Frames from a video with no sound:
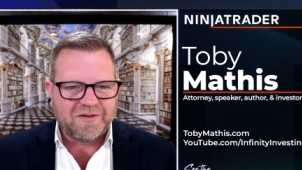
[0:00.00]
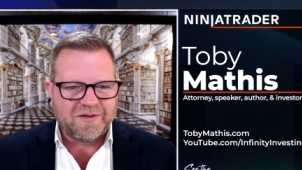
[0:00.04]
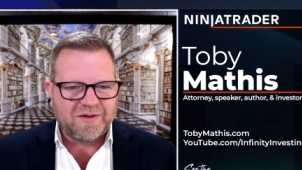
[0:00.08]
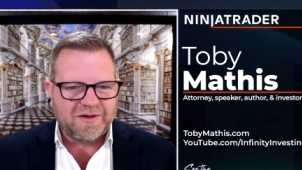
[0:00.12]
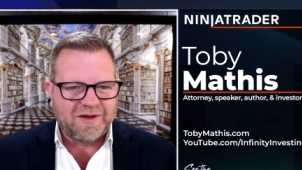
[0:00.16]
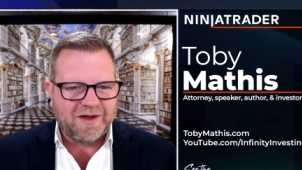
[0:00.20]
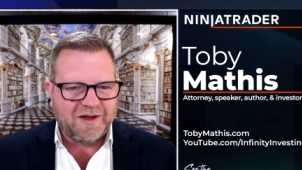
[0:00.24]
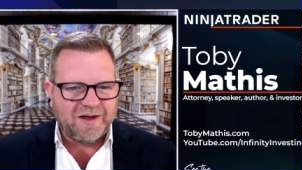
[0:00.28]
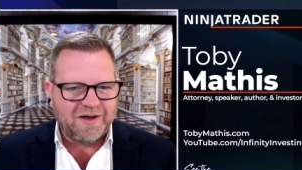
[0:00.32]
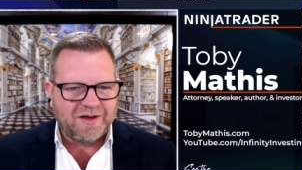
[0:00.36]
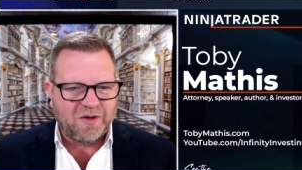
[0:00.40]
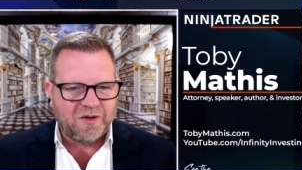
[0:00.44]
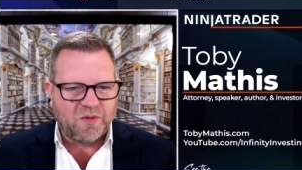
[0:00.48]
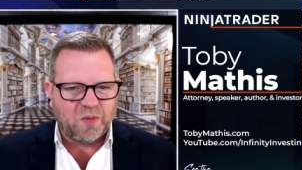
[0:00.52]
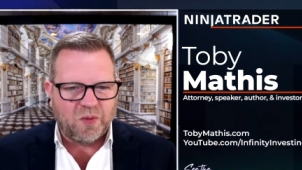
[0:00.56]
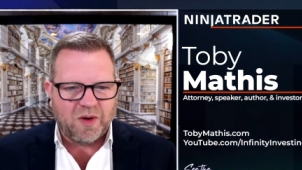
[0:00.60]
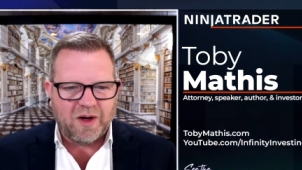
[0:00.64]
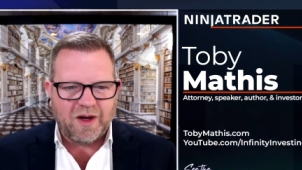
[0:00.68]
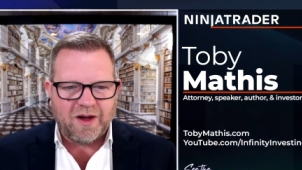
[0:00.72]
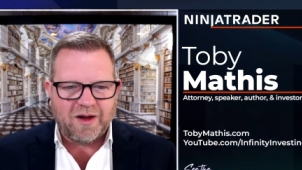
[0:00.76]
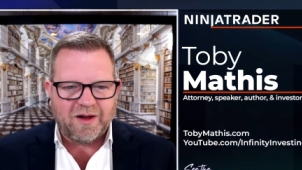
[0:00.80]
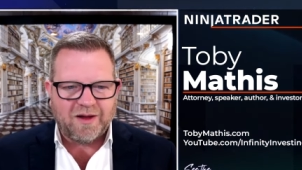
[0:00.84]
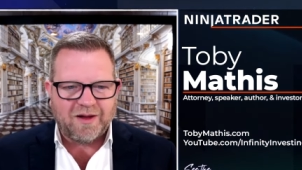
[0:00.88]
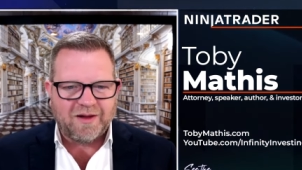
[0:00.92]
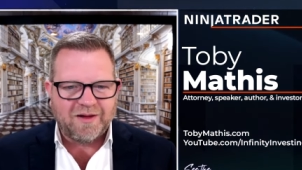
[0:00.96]
He did
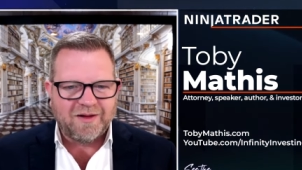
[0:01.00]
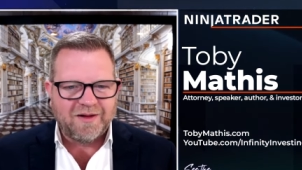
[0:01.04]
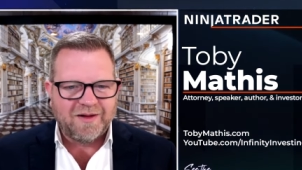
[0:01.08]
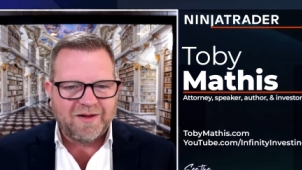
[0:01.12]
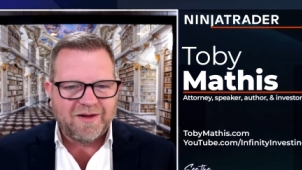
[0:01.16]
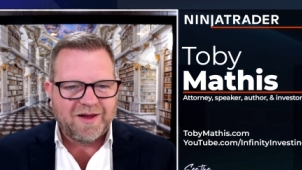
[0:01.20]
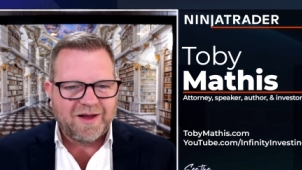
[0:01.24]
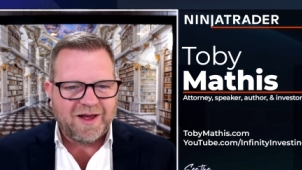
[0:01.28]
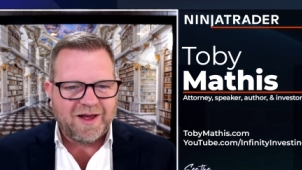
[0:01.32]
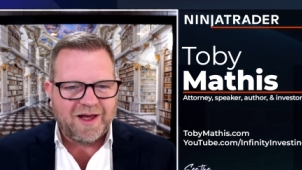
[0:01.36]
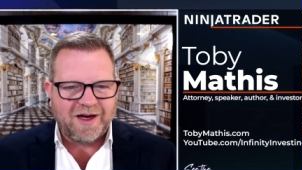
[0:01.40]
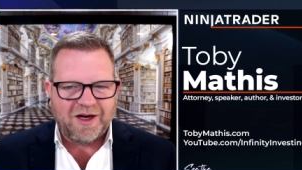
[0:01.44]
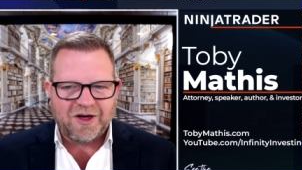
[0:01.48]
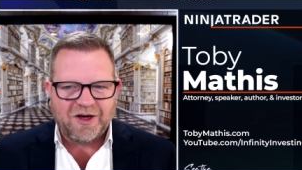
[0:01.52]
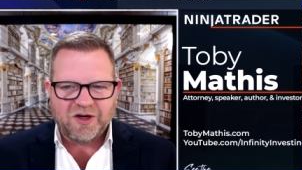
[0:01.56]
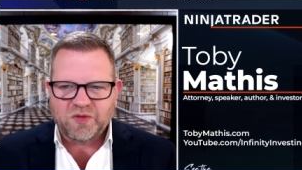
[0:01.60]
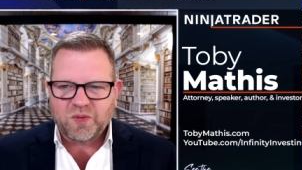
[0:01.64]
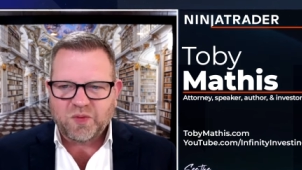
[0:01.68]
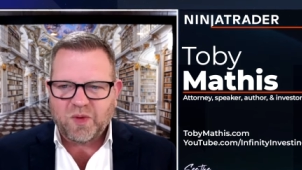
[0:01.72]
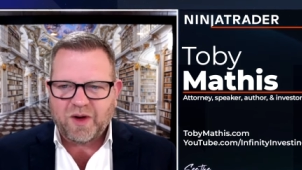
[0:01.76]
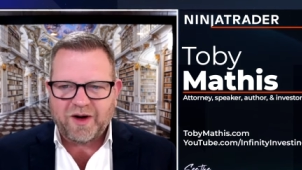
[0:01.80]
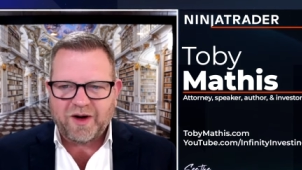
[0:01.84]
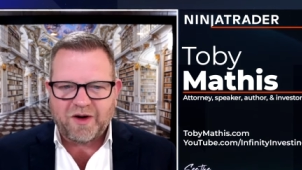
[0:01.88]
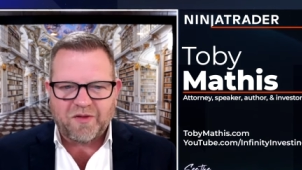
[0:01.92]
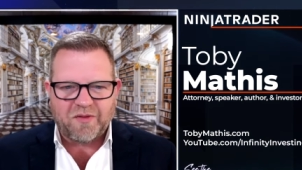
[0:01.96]
well, and he just
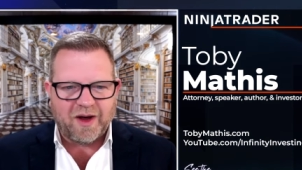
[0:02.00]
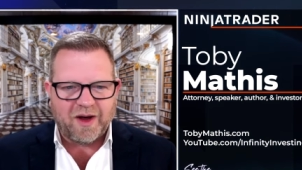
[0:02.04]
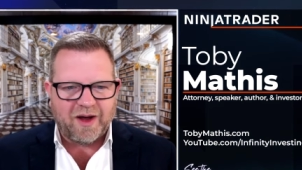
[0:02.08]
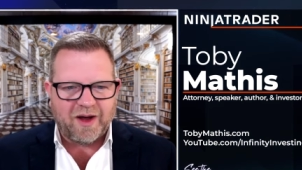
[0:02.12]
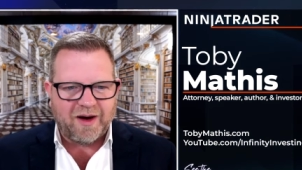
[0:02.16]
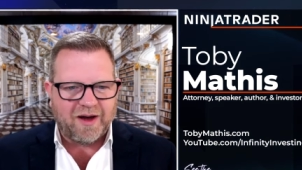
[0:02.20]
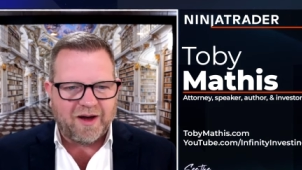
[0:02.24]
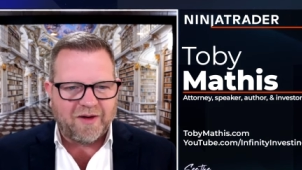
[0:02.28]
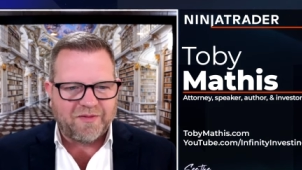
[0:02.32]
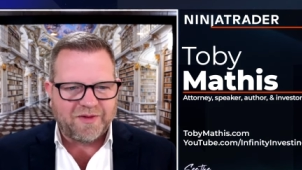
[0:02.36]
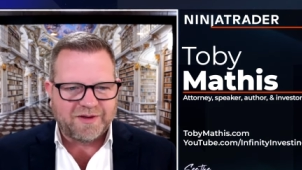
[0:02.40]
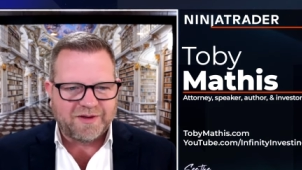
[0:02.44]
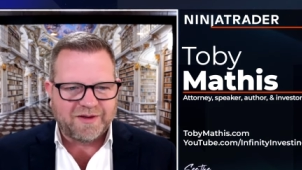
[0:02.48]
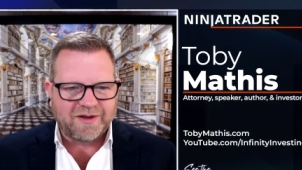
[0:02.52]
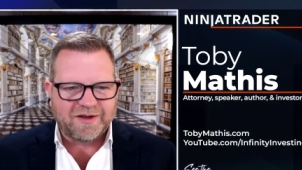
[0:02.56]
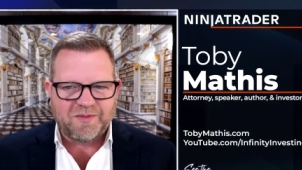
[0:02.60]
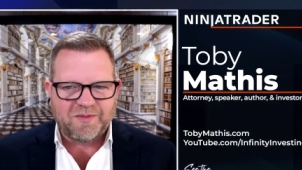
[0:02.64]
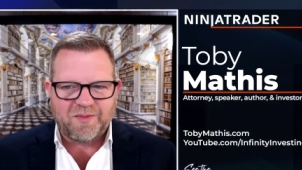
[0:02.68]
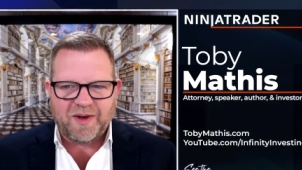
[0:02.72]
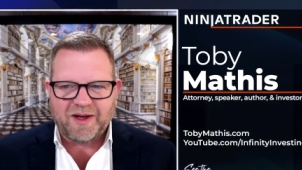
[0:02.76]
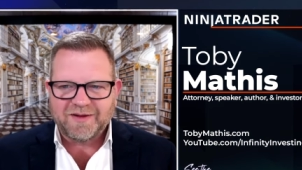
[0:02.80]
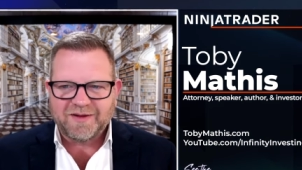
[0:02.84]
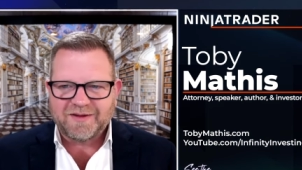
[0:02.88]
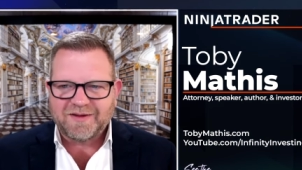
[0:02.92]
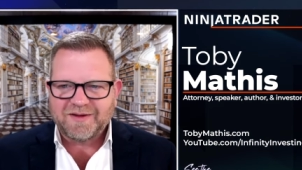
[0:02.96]
wanted to write off his
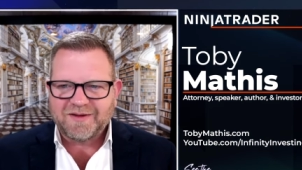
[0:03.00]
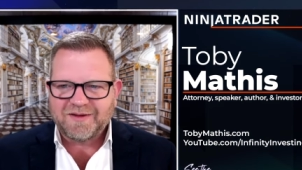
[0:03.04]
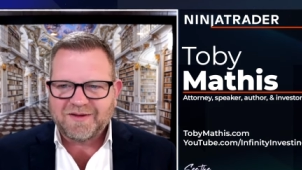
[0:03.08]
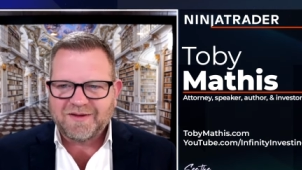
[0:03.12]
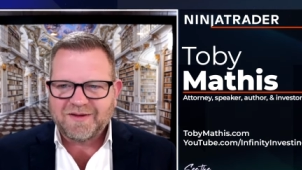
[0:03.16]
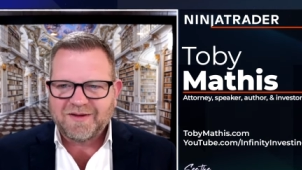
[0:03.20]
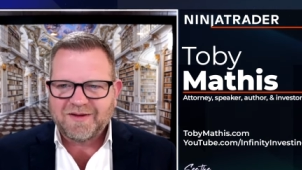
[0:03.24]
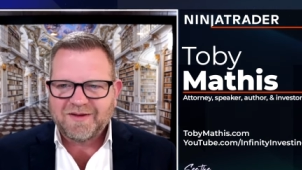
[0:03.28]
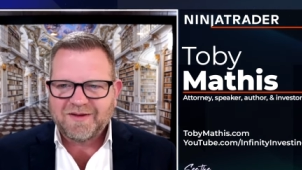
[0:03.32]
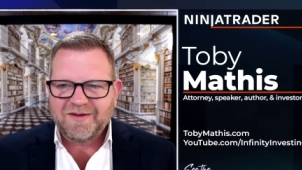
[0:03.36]
expenses.